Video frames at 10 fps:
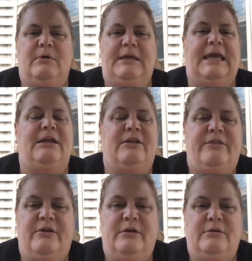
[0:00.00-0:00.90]
get
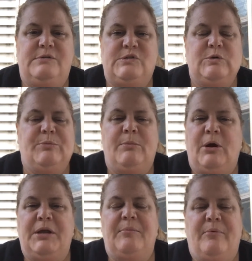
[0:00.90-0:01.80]
the
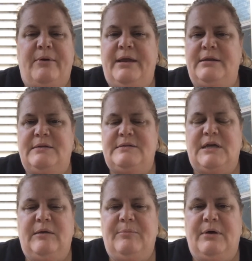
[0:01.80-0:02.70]
supermarket brand
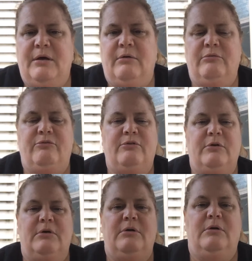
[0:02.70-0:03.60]
type of
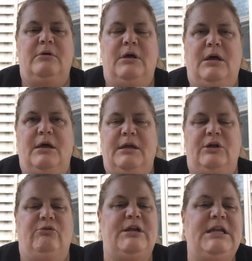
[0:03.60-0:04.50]

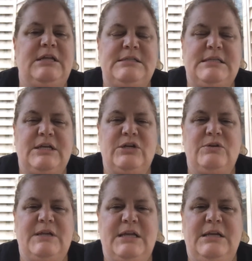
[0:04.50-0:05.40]
ingredients that you
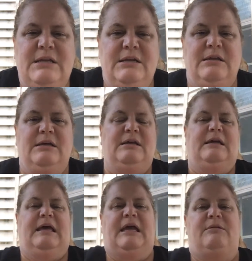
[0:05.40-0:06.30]
need,
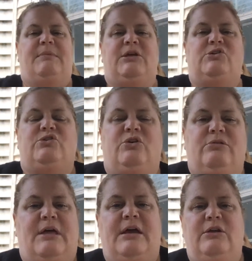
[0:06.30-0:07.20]
and make sure
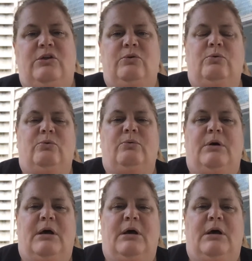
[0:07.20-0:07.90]
that you